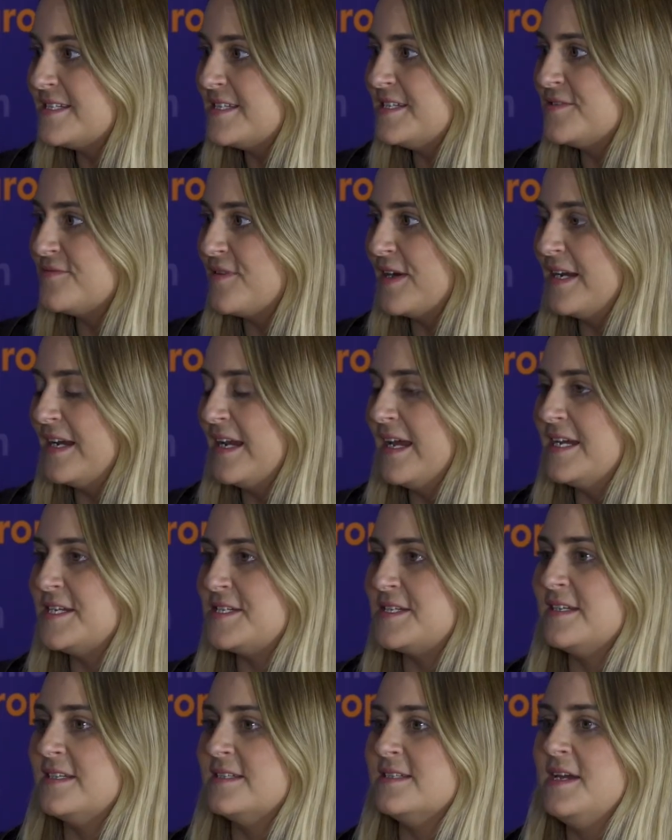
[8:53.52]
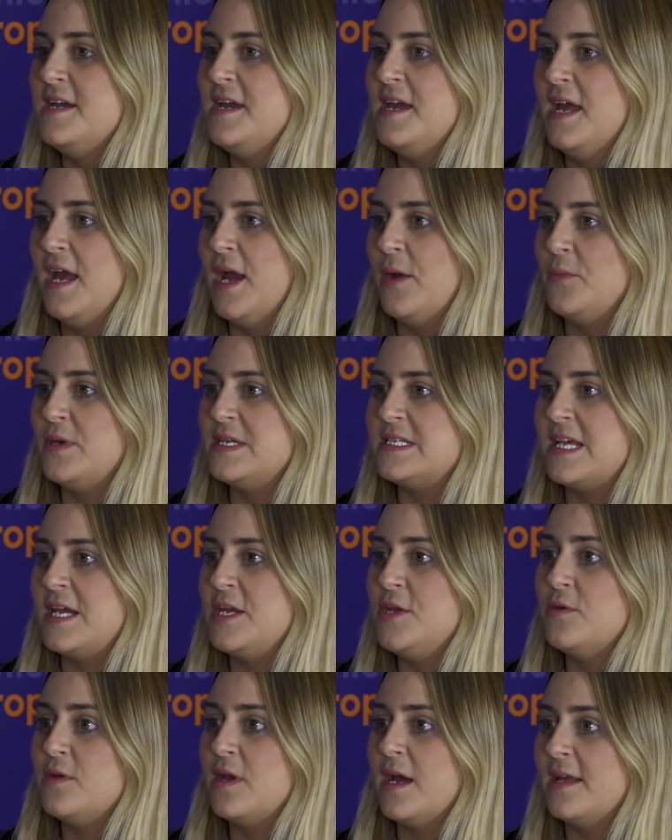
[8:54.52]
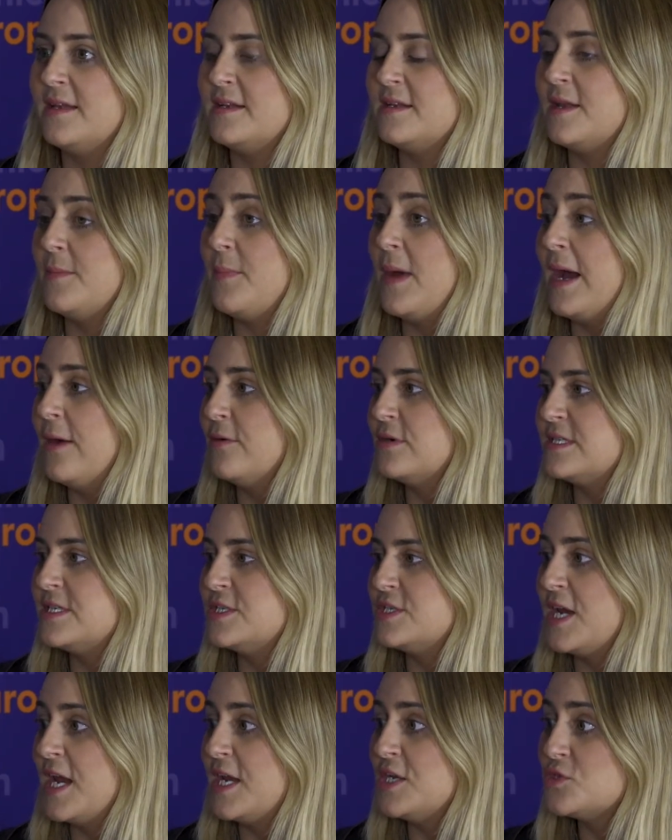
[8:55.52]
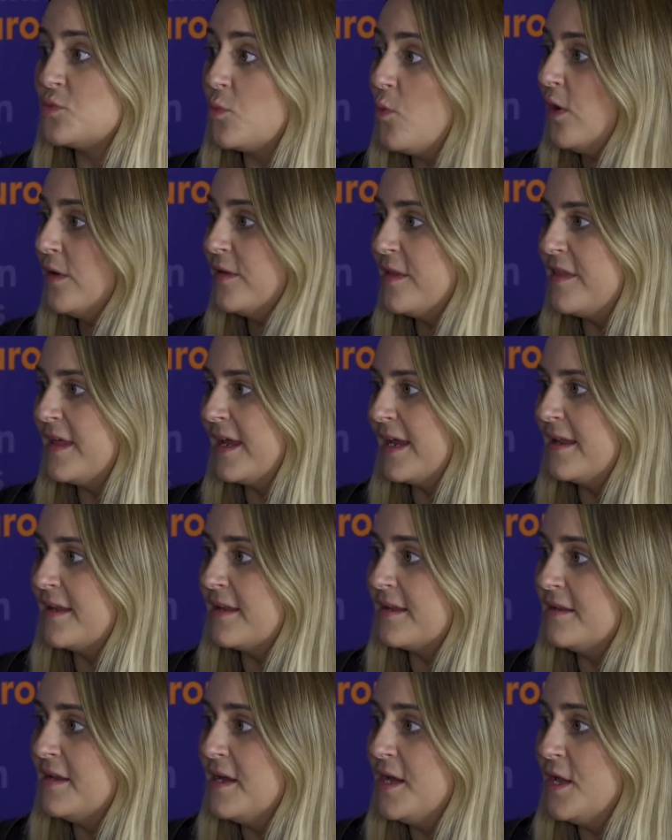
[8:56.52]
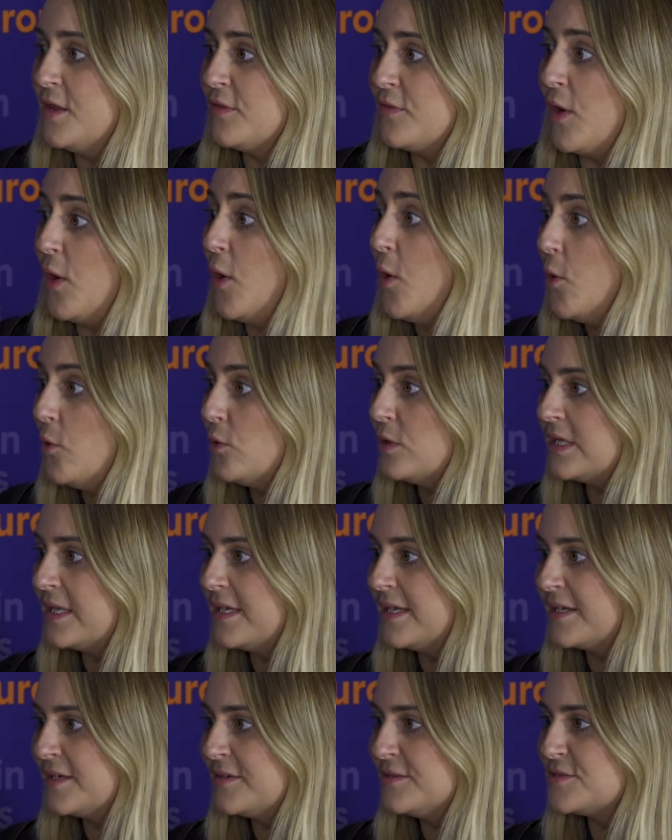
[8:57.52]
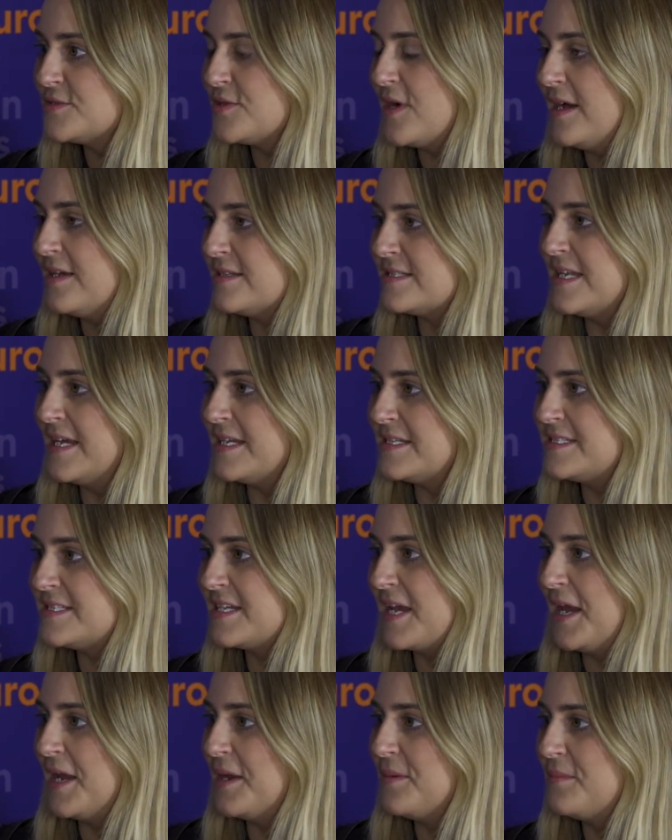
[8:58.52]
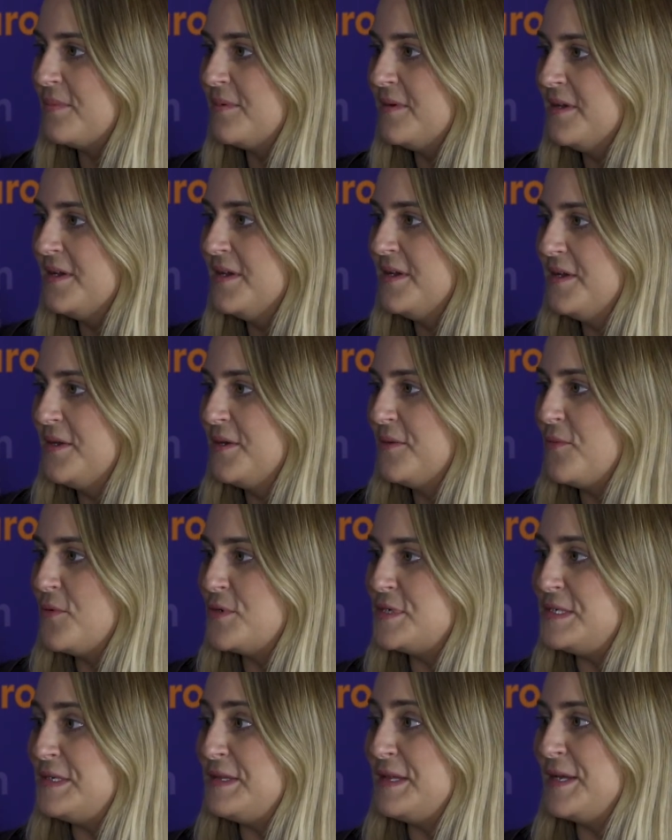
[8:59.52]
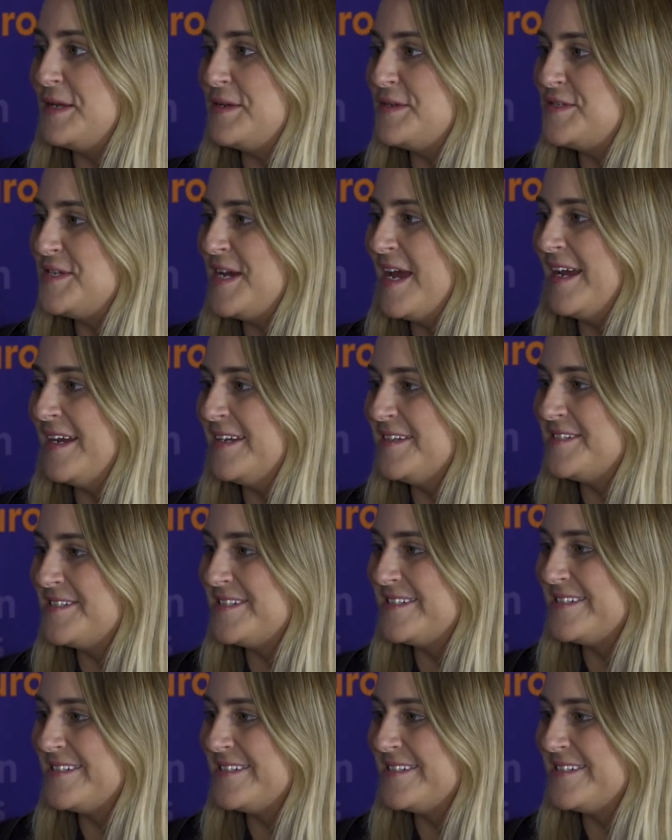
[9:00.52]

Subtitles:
and these regulations, and we say you had the power to change one thing in the whole clinical trials landscape, what do you think you'd change?